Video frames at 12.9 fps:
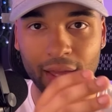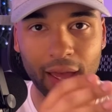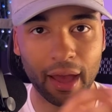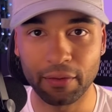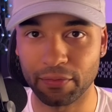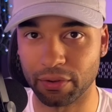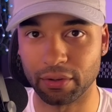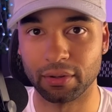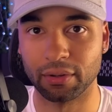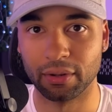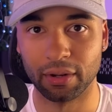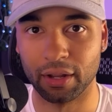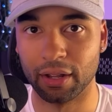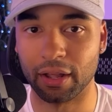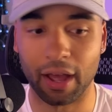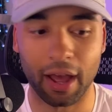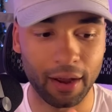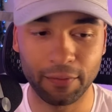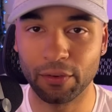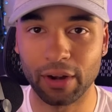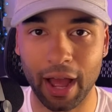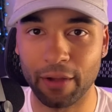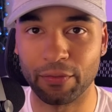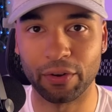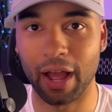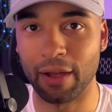effort. Effort,
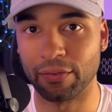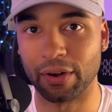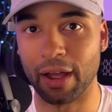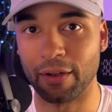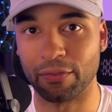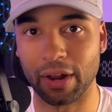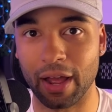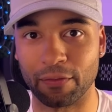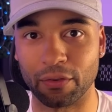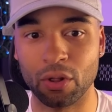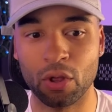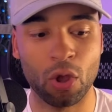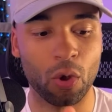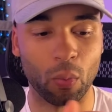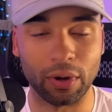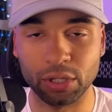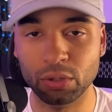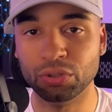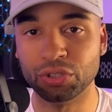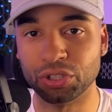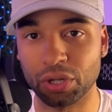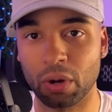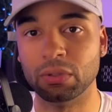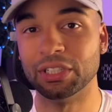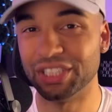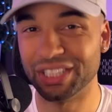effort, effort, effort, effort. When you
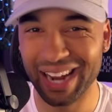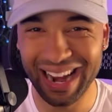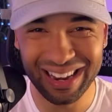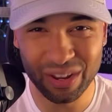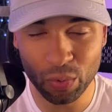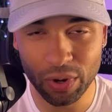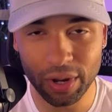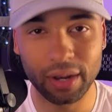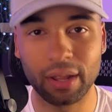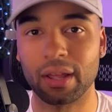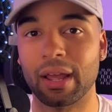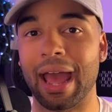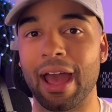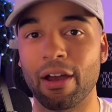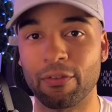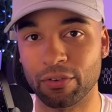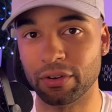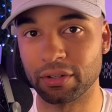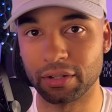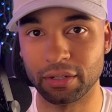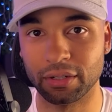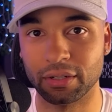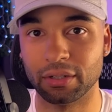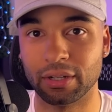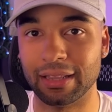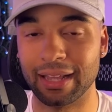show genuine effort
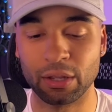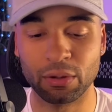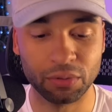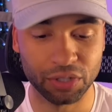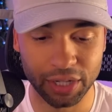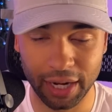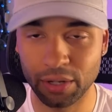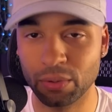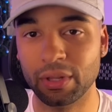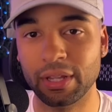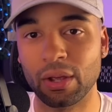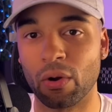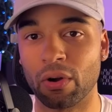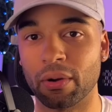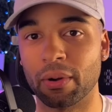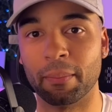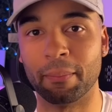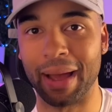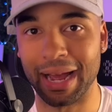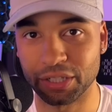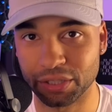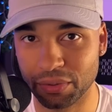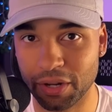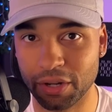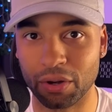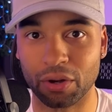and that you genuinely are
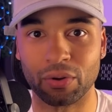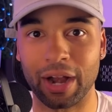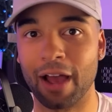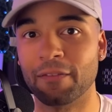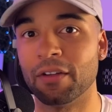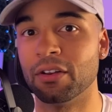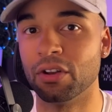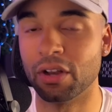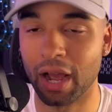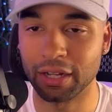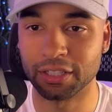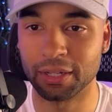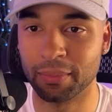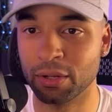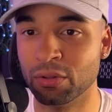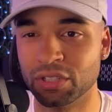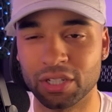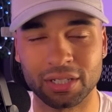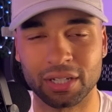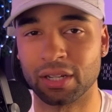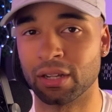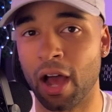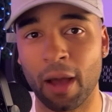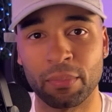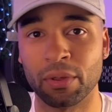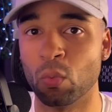mastering your craft and you're not somebody who's just a
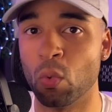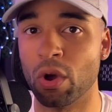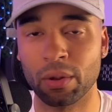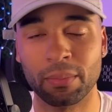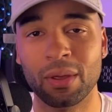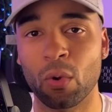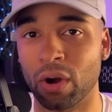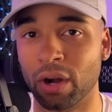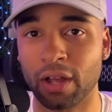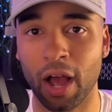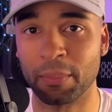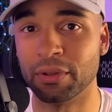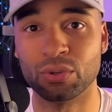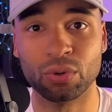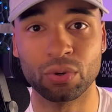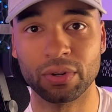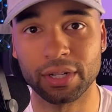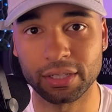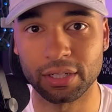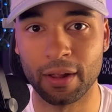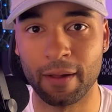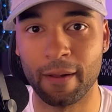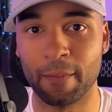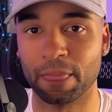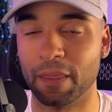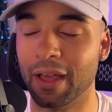copy wannabe or a copy tourist,
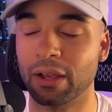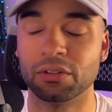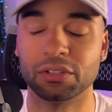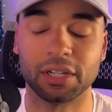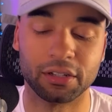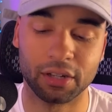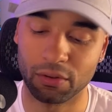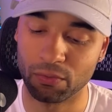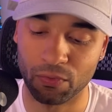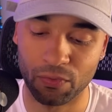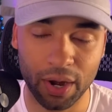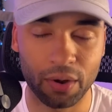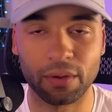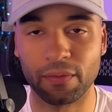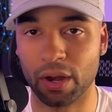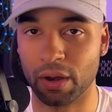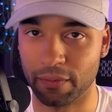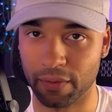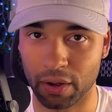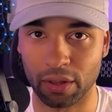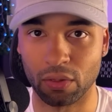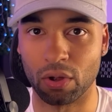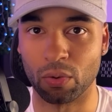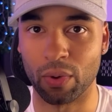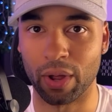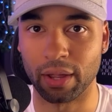then that goes a very, very, very
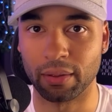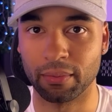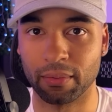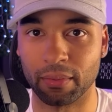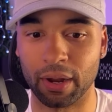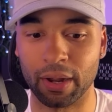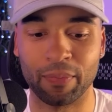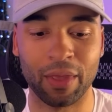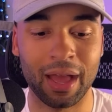long way, right?